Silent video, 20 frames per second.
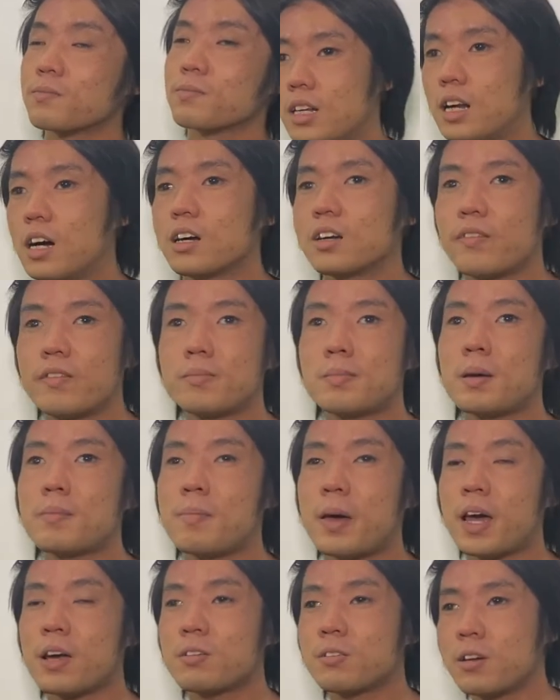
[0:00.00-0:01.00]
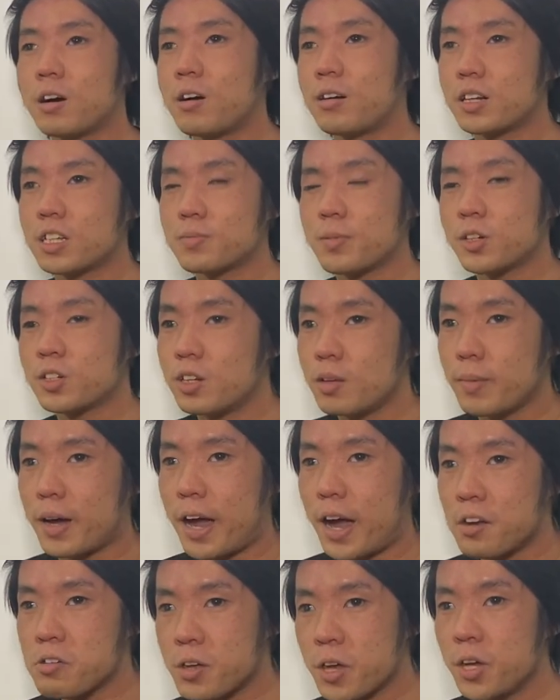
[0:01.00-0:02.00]
Now, given my background, especially my
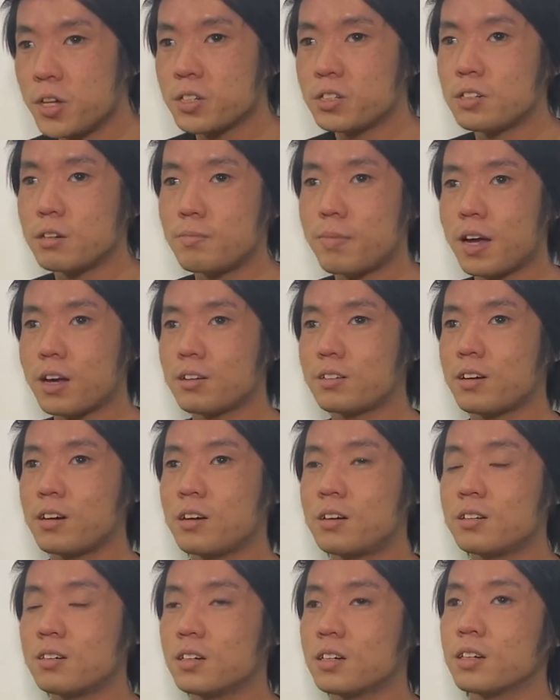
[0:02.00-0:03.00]
educational background,